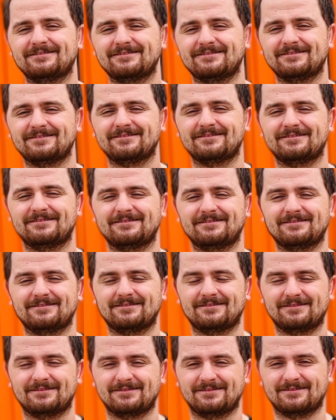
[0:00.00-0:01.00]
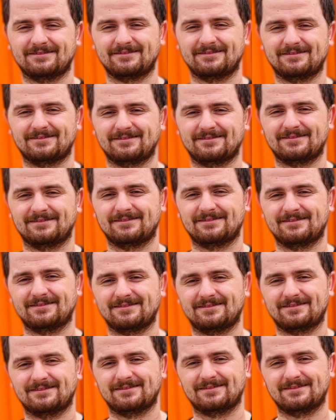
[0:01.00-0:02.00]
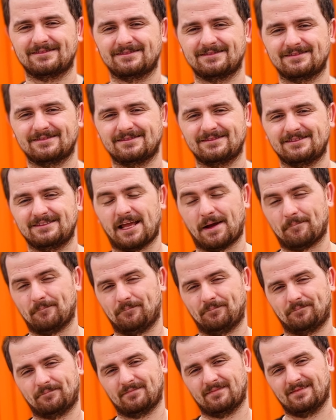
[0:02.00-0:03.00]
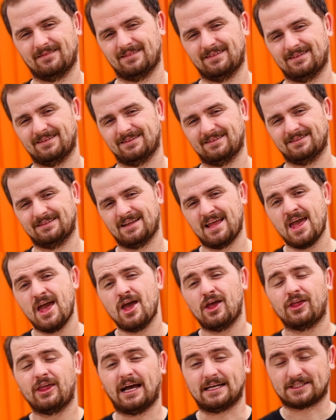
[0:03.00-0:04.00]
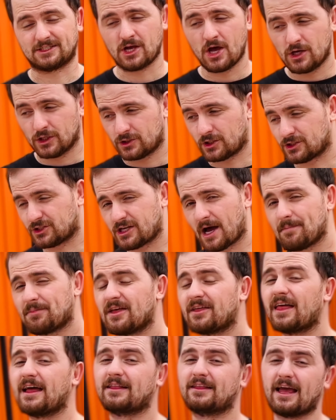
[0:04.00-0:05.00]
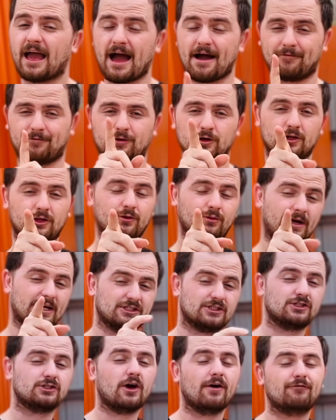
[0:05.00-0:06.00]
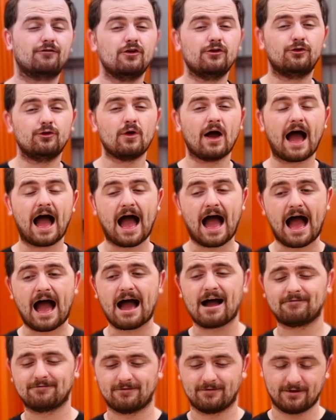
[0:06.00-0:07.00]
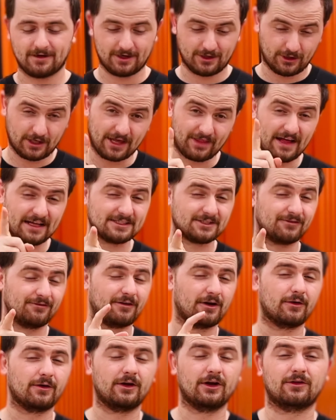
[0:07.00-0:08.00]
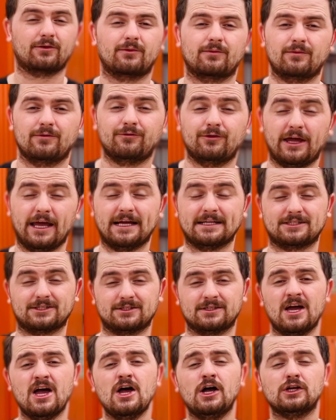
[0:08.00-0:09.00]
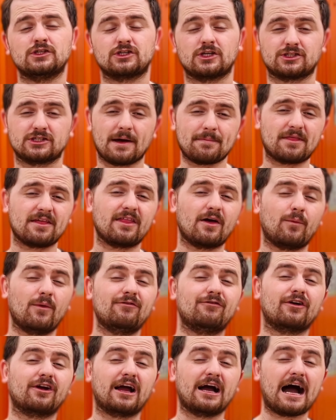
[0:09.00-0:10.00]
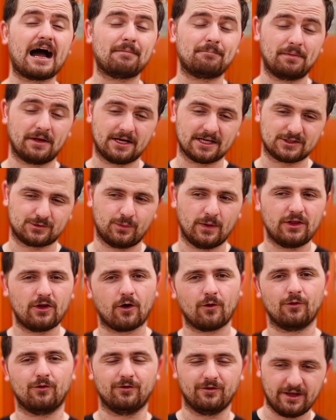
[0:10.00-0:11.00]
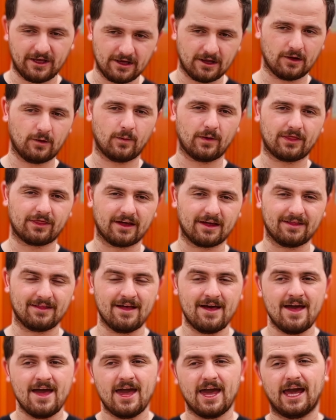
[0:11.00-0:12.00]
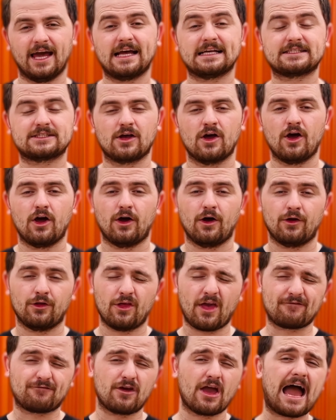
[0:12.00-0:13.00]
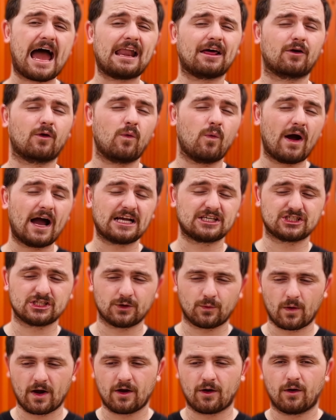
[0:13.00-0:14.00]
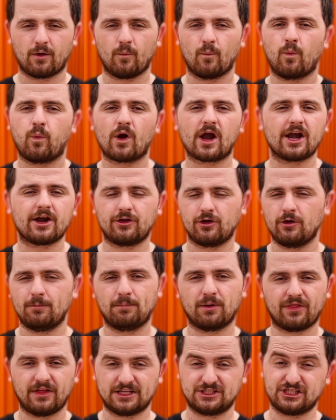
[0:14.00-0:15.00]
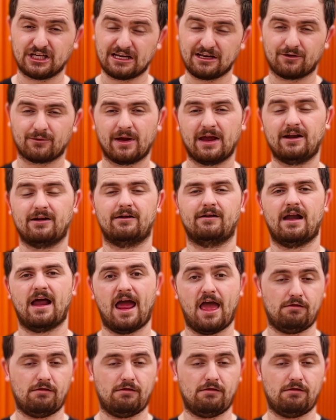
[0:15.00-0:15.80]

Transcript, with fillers: make the generator, you cannot put it inside, but we have light over. They yes. make so the cage. That, yeah. yeah. So if you do have, yeah, that's a very good. Yes, thing. I forget it, that. so something that we forgot because we don't deal with it is if you had a question where where do you put the generator